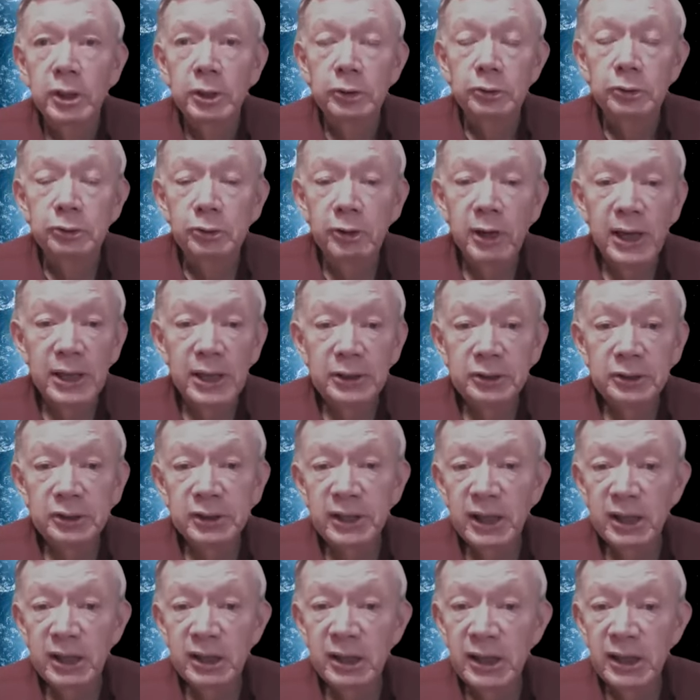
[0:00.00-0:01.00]
tried to
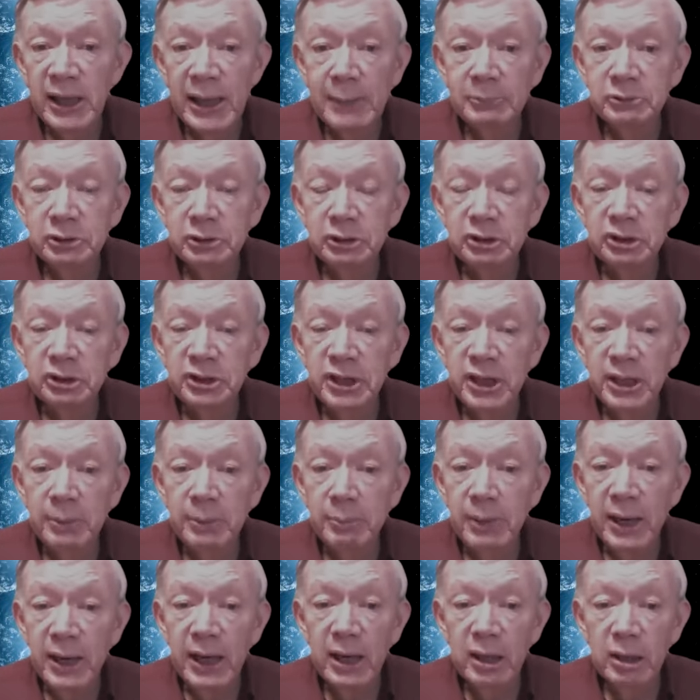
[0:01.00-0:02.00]
get an absentee
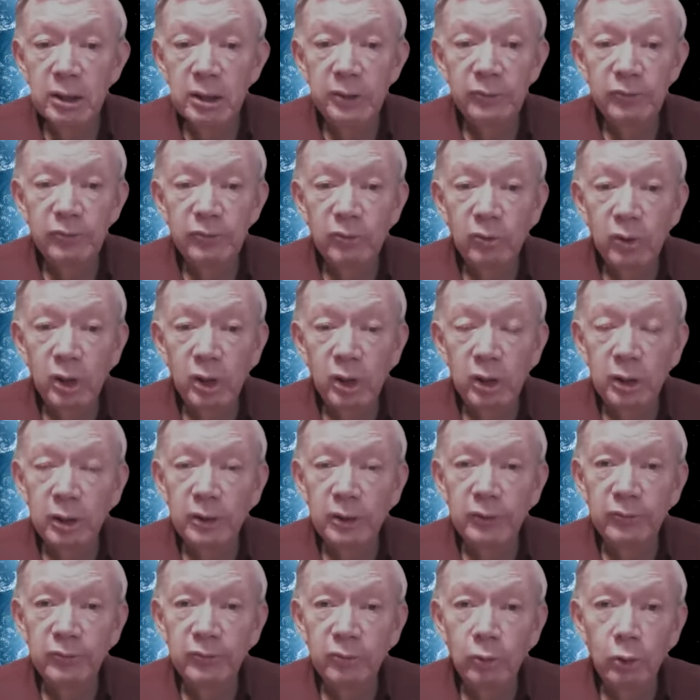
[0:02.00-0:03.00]
ballot
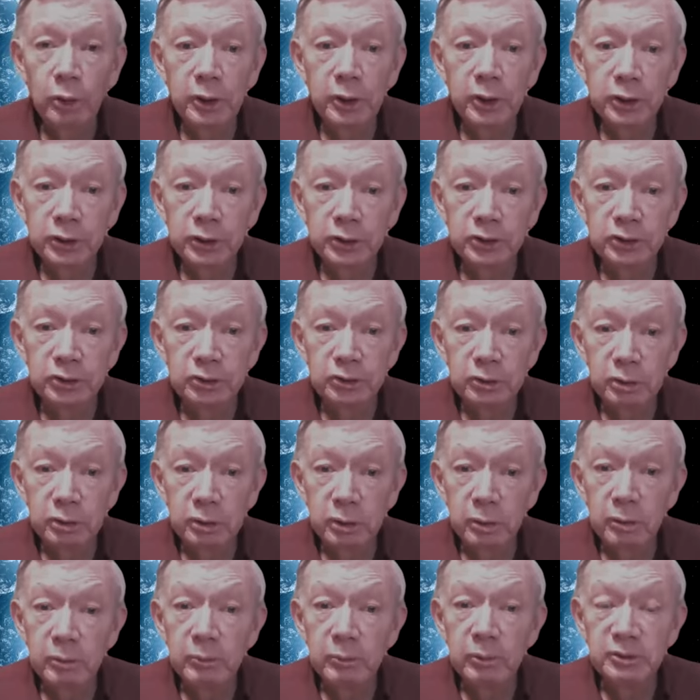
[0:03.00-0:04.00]
for his
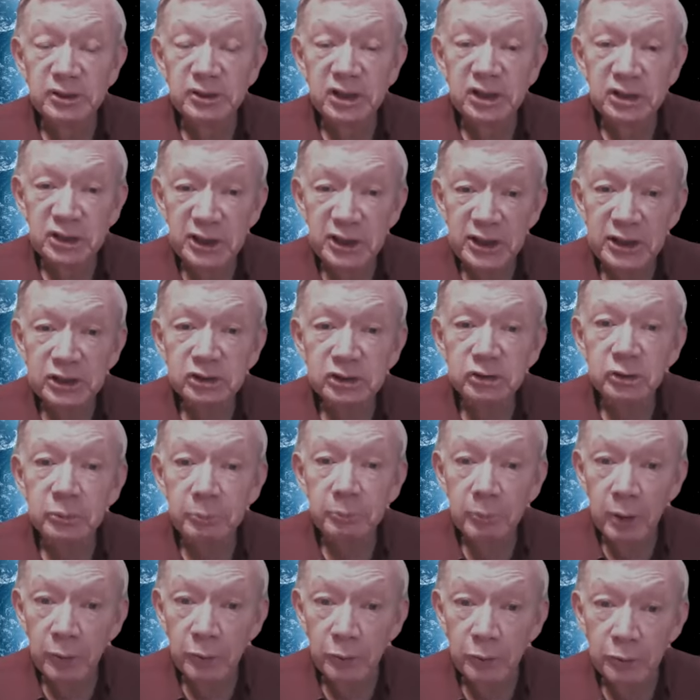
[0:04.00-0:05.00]
deceased
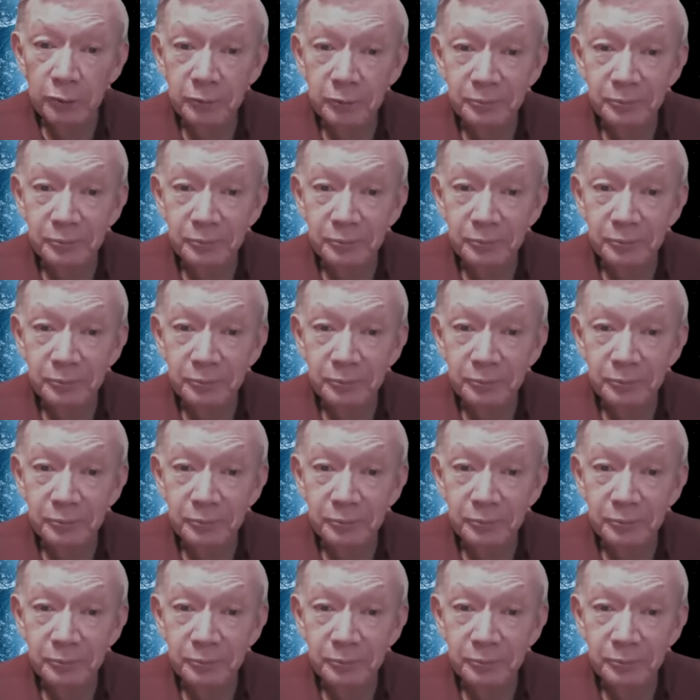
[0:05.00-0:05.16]
mother.